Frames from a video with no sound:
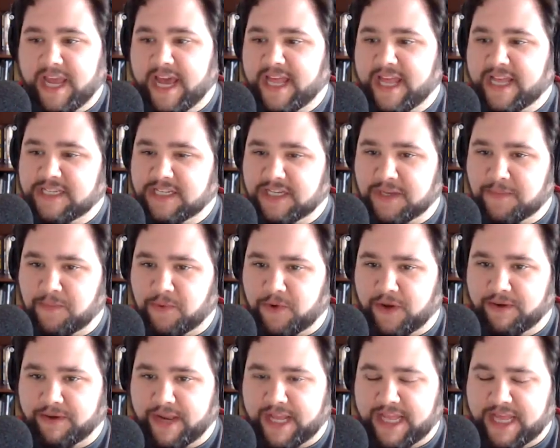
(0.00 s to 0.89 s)
that's a good
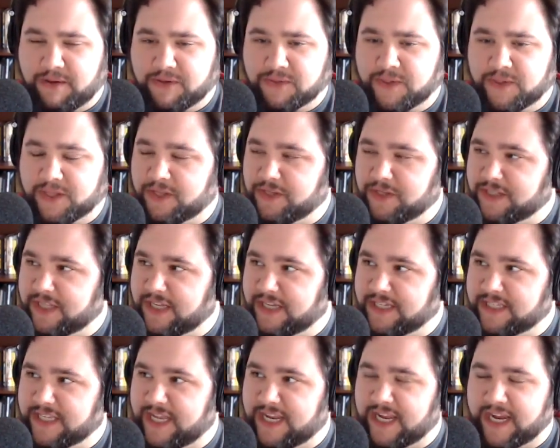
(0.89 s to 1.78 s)
point, right? That was one of those
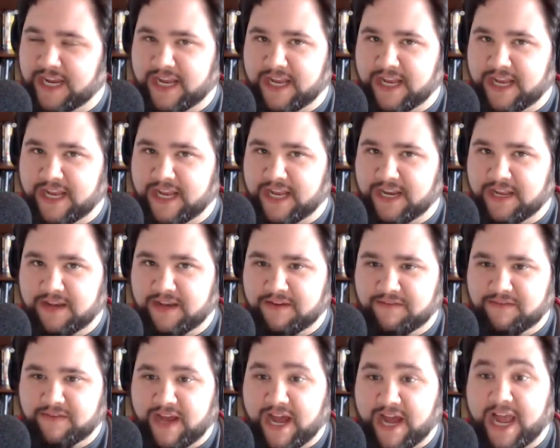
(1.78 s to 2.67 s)
things that
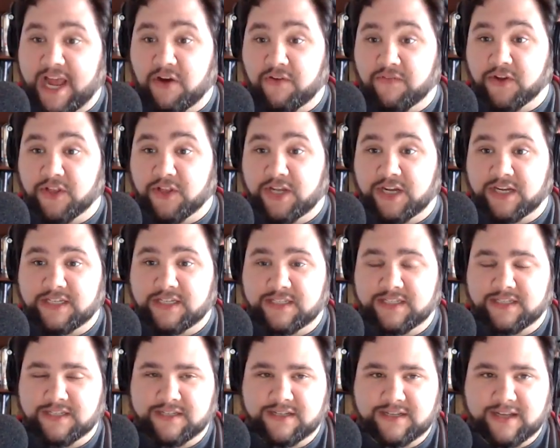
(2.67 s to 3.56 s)
I
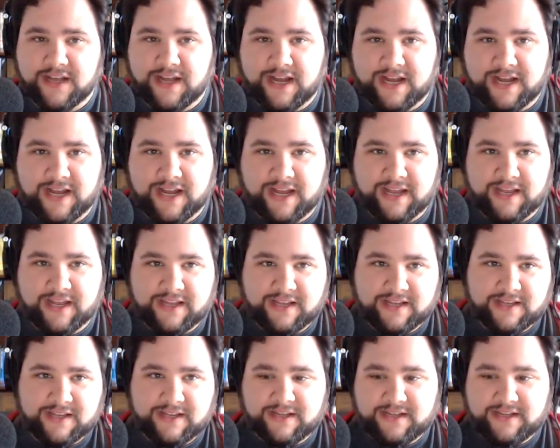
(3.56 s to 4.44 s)
overlooked.
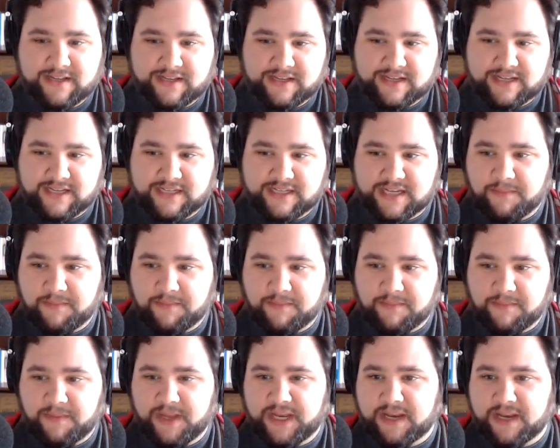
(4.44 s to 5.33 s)
Because I
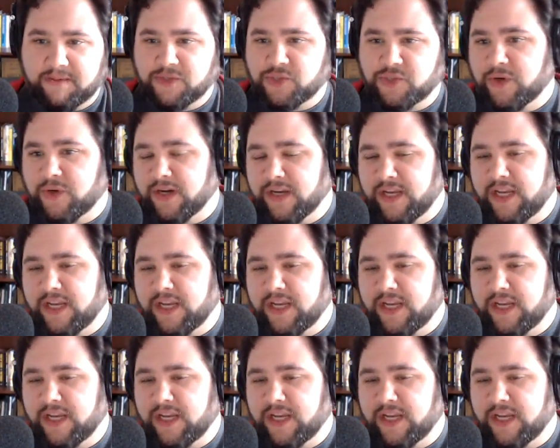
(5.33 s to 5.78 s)
mean, I'm sure